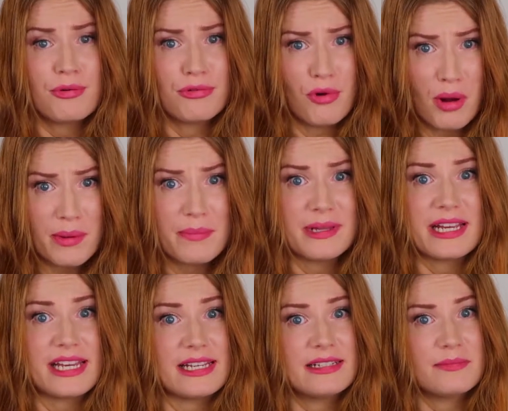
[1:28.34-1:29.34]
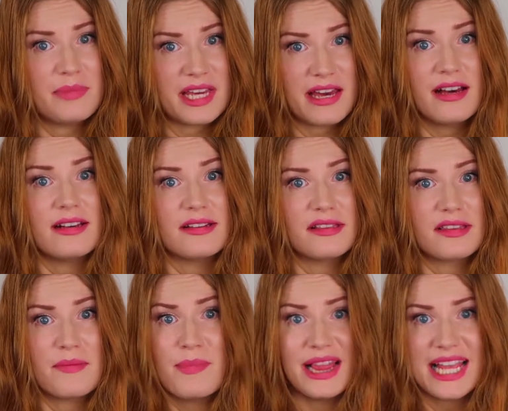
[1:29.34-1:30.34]
probably because
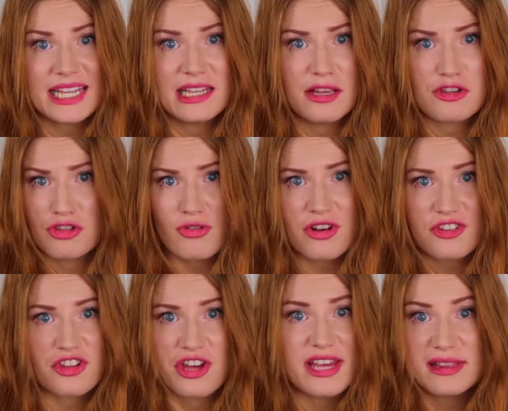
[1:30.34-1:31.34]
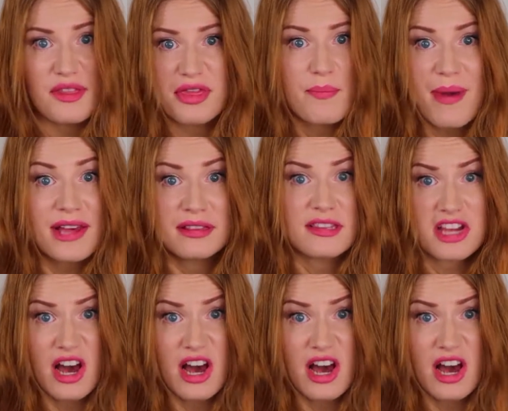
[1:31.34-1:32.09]
the molecular structure isn't the best